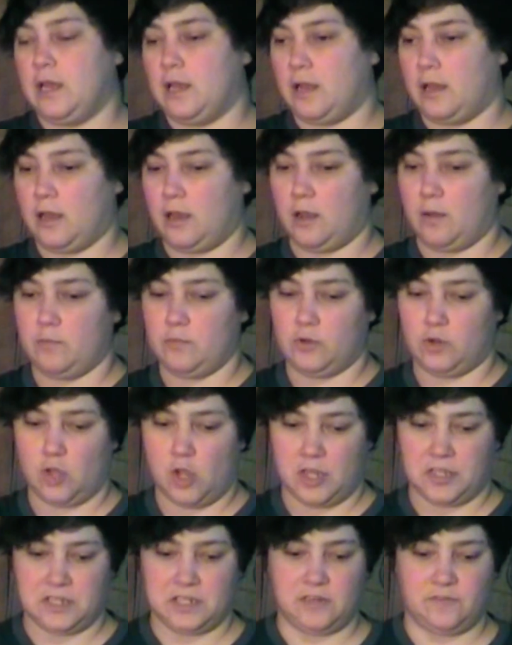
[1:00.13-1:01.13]
There are
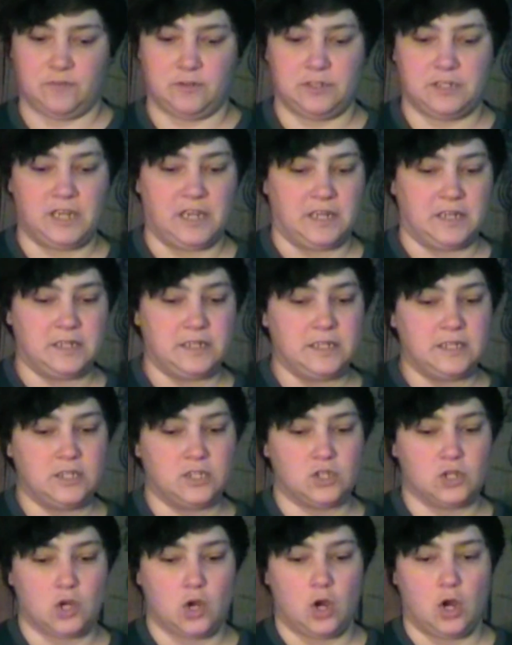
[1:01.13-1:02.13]
lots of different
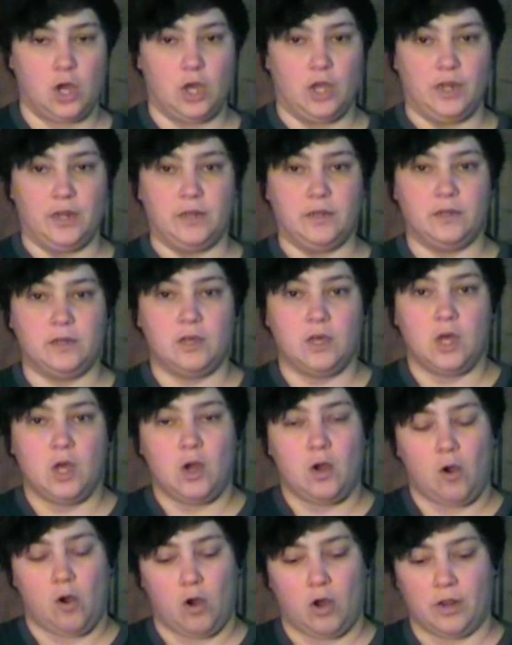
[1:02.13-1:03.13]
techniques on
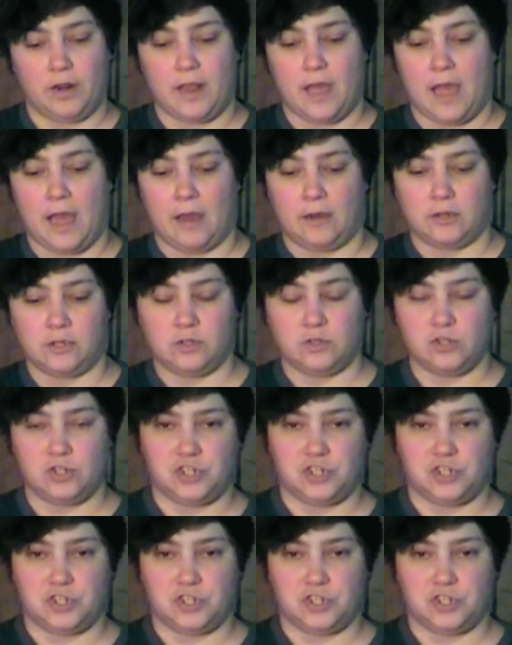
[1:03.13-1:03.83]
how to use